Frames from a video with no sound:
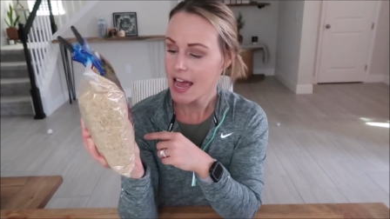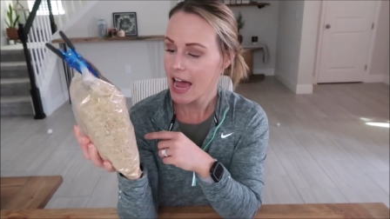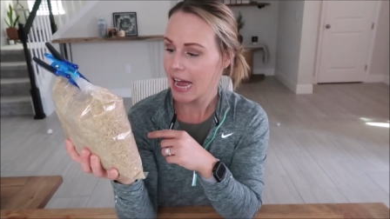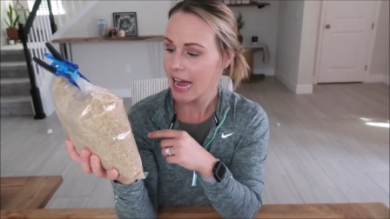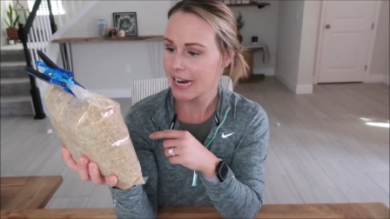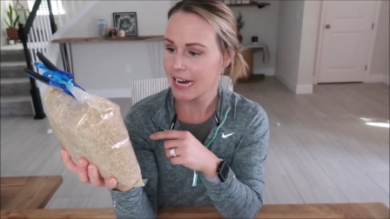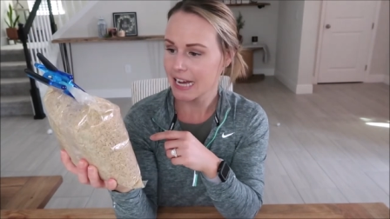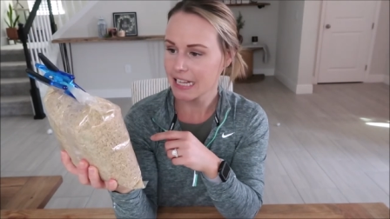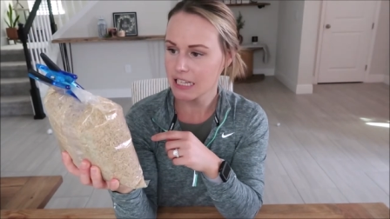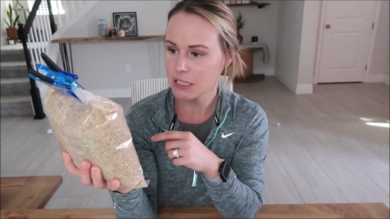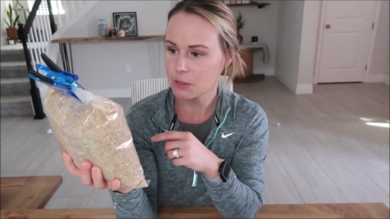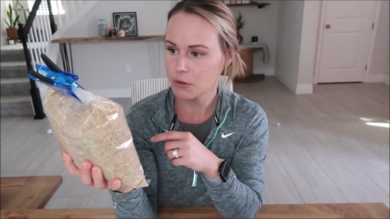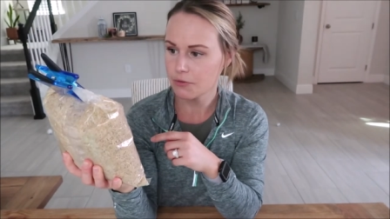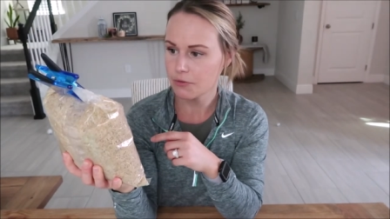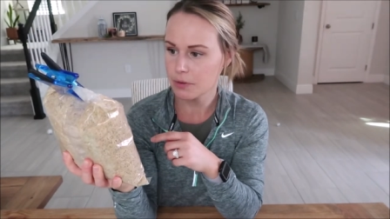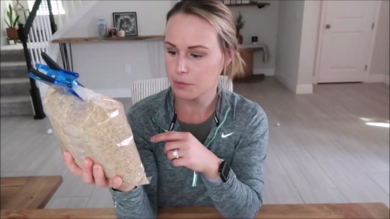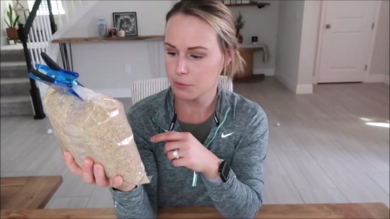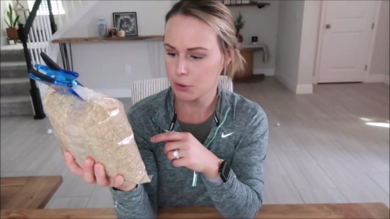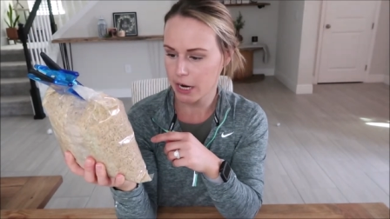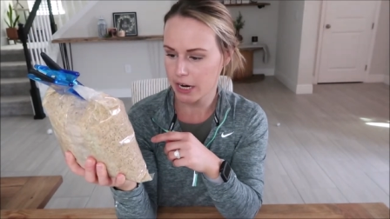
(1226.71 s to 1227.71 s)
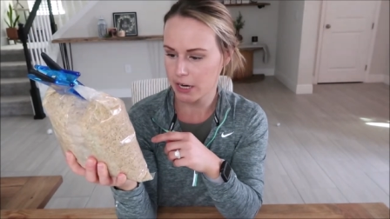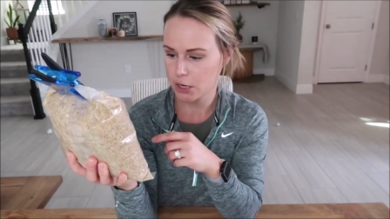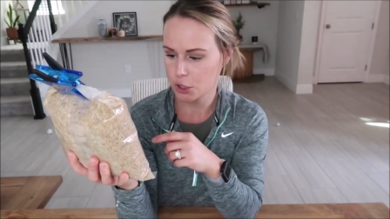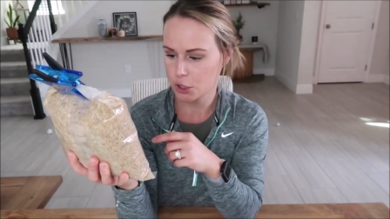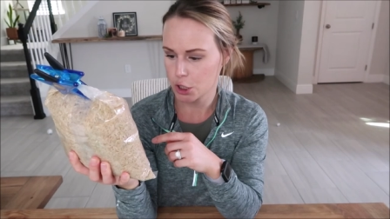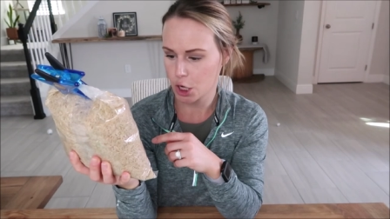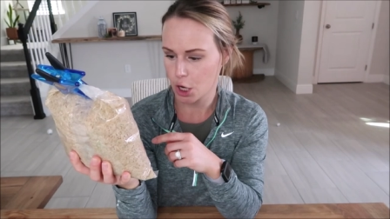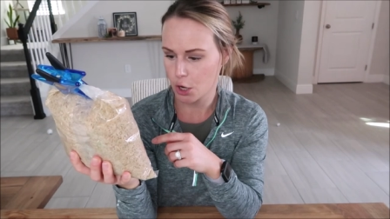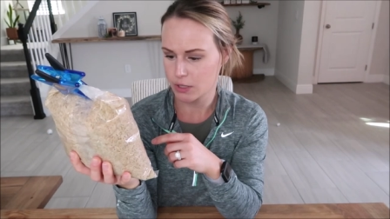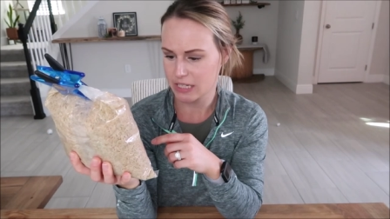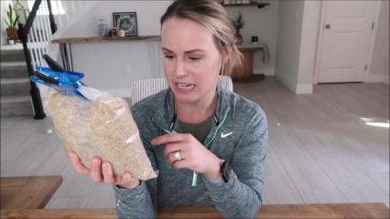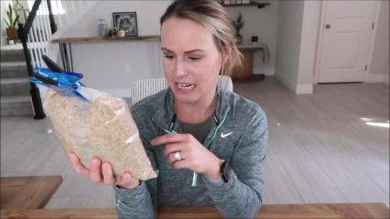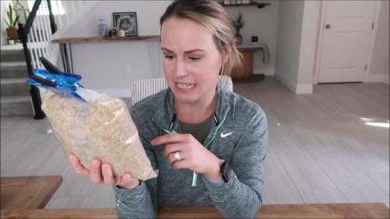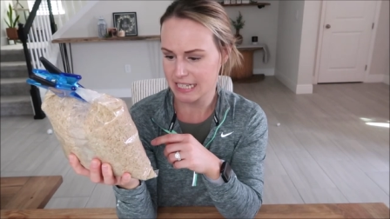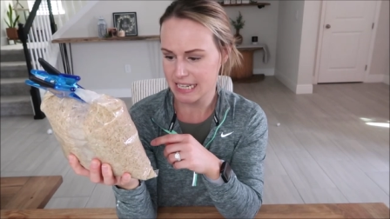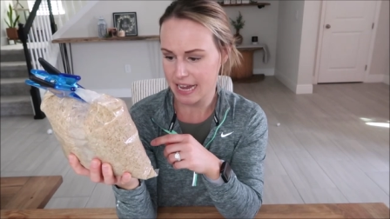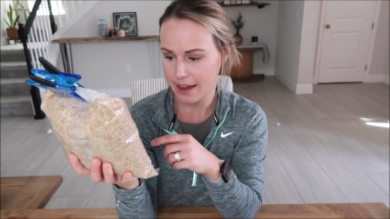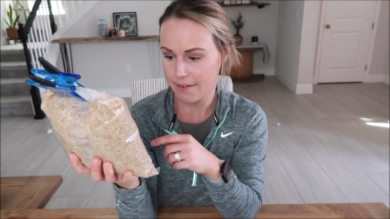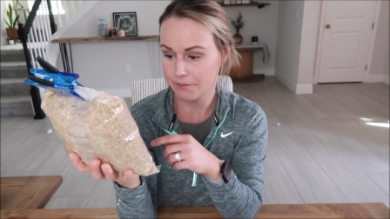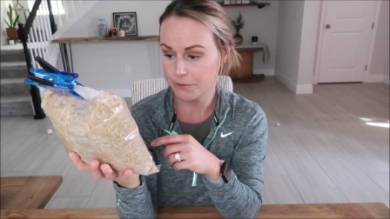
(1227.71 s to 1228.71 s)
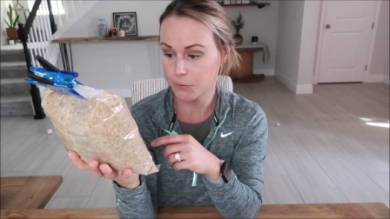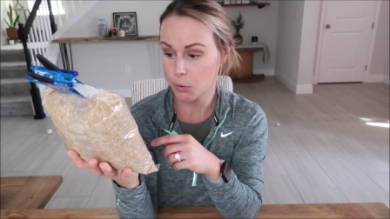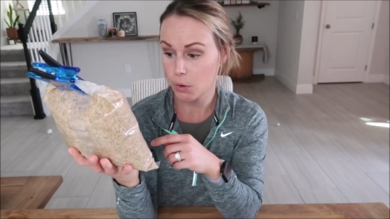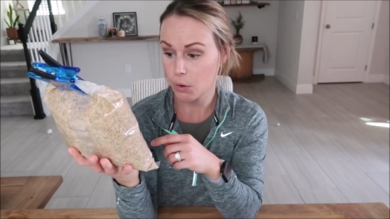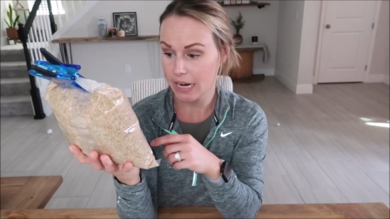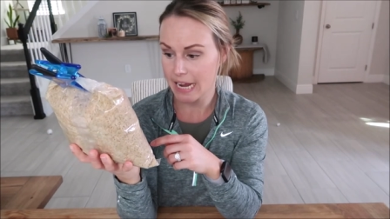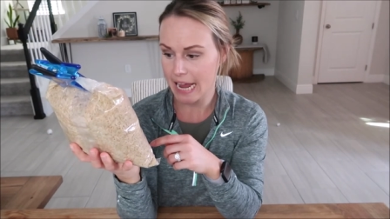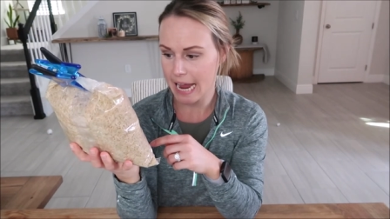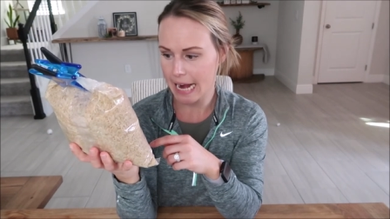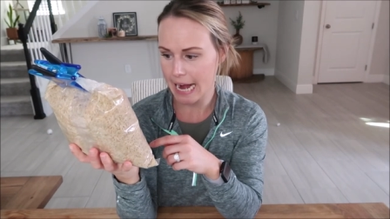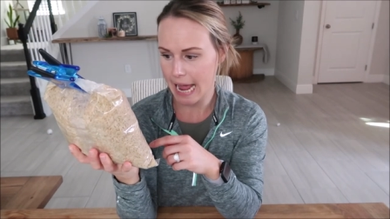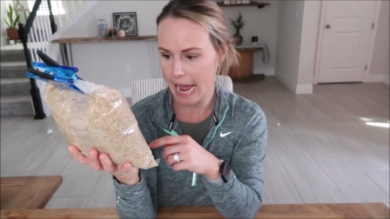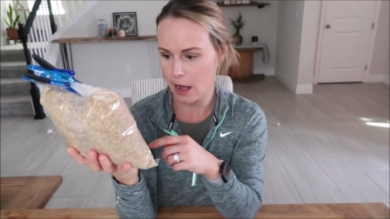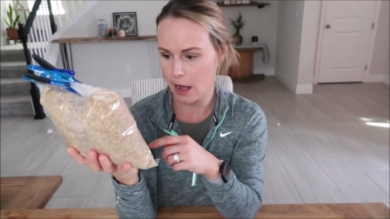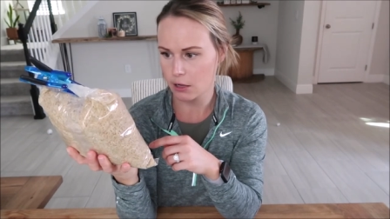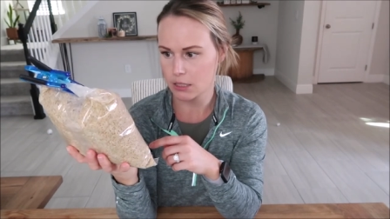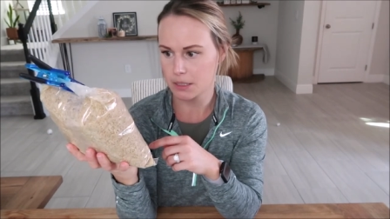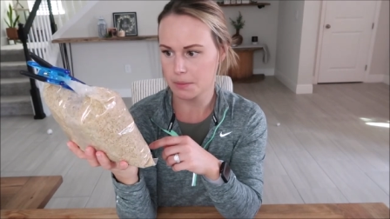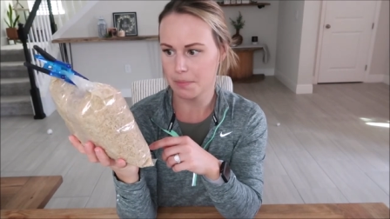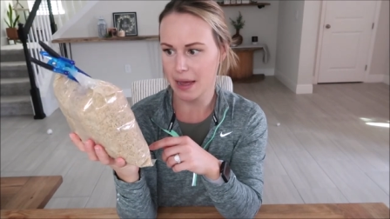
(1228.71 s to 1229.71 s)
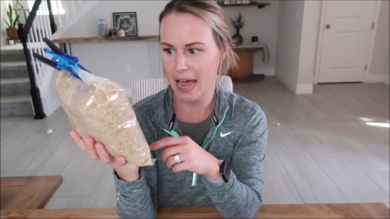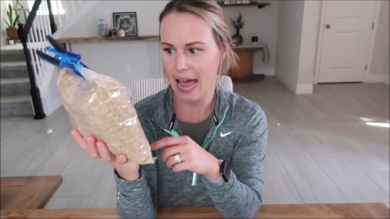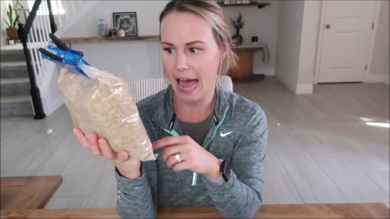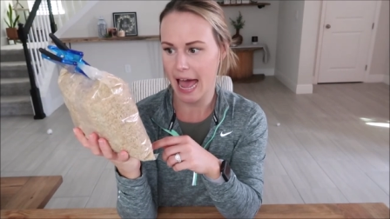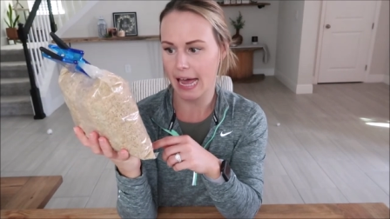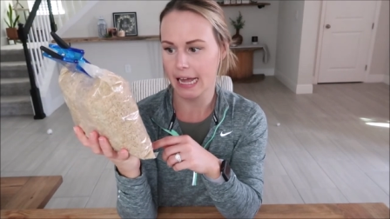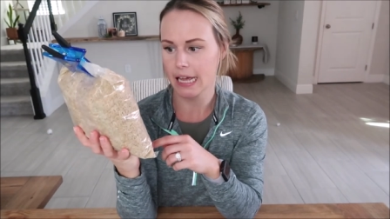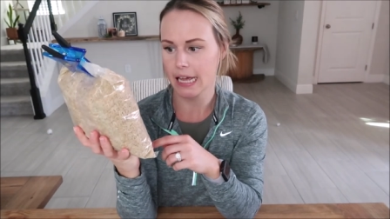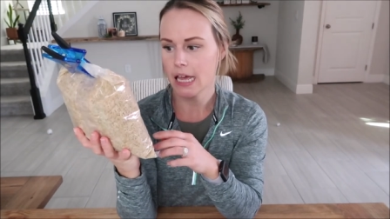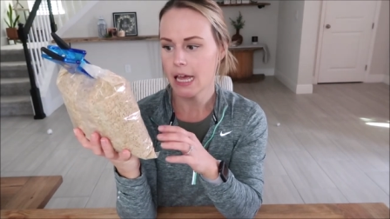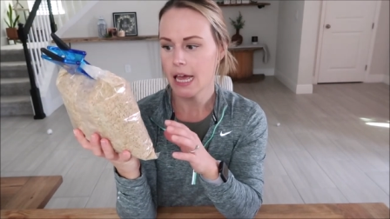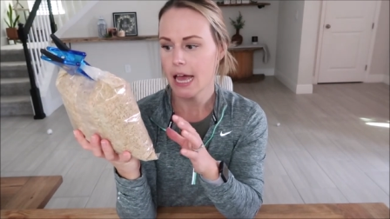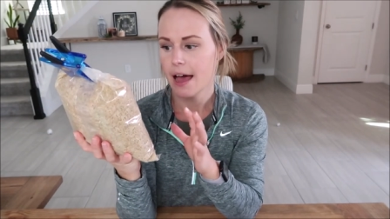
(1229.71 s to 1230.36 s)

I got this one from Trader Joe's and it's a 48 ounce bag.